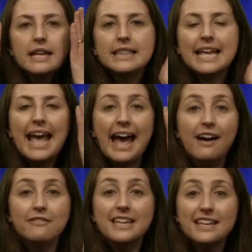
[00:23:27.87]
they
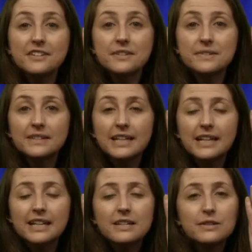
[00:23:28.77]
have gills.
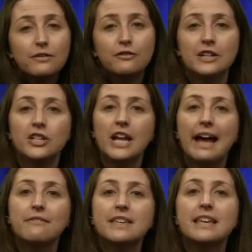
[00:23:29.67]
So fish
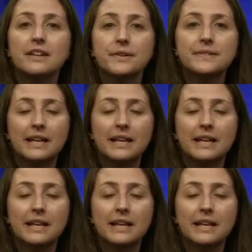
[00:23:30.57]
have gills.